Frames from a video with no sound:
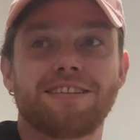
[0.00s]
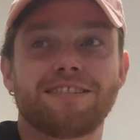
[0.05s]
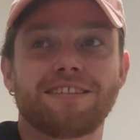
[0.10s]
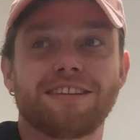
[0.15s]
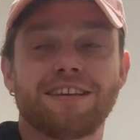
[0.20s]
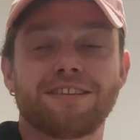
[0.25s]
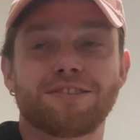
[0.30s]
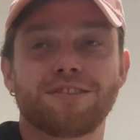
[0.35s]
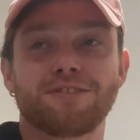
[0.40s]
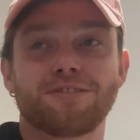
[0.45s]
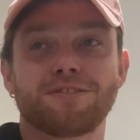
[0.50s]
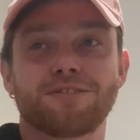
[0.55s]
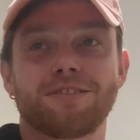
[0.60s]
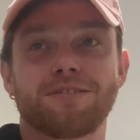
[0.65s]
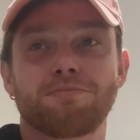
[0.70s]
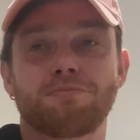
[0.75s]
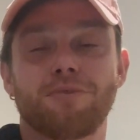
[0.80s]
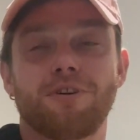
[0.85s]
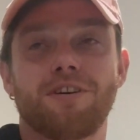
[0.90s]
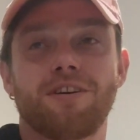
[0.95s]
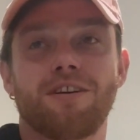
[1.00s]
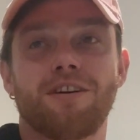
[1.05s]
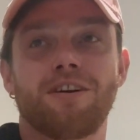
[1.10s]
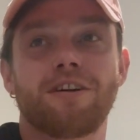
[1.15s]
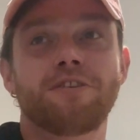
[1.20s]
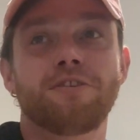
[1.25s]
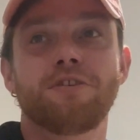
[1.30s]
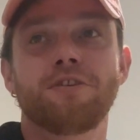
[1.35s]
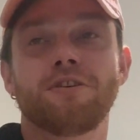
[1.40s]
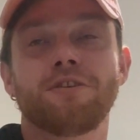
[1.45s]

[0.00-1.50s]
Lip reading: Dez's, don't